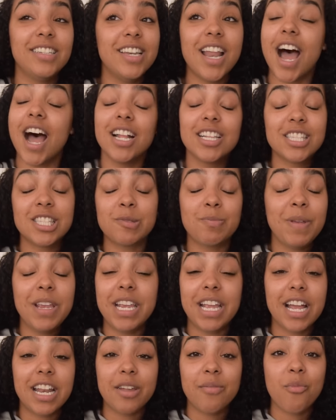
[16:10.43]
not
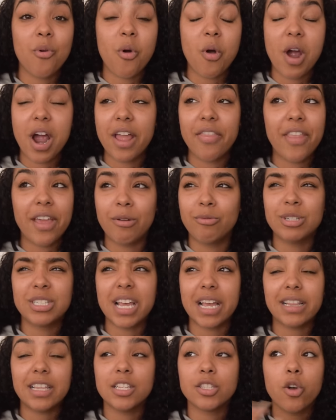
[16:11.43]
speak anymore and then it was
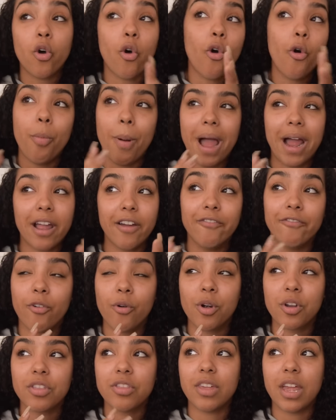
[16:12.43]
like this whole back and
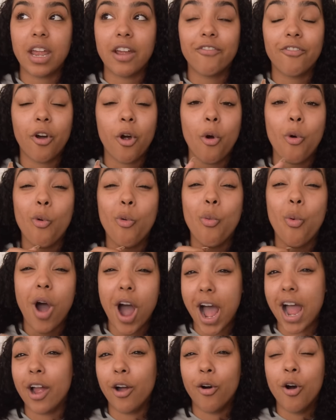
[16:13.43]
forth thing for a
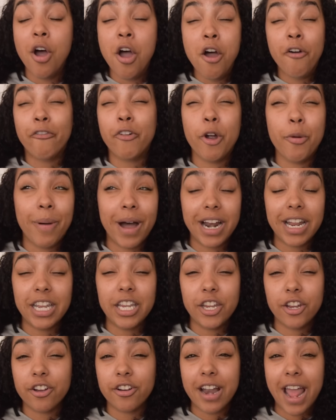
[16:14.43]
while for about a
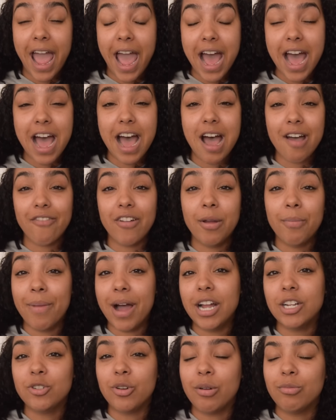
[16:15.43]
year and a half and
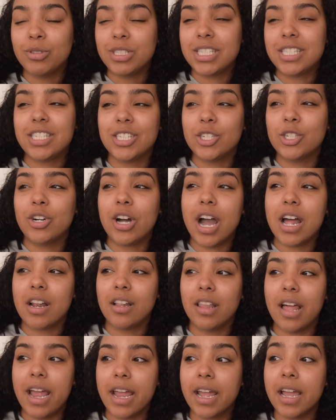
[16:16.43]
mind you i was still kind
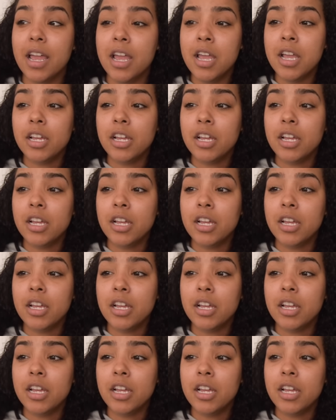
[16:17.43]
of like